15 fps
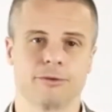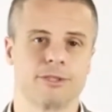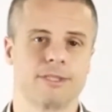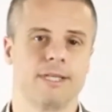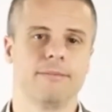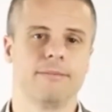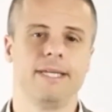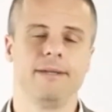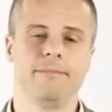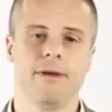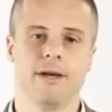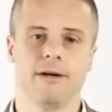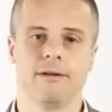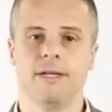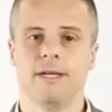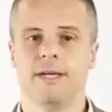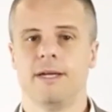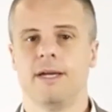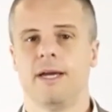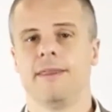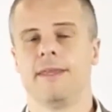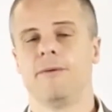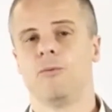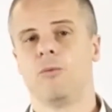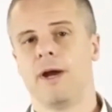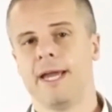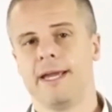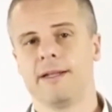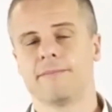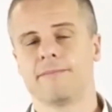or send them an email and then wait.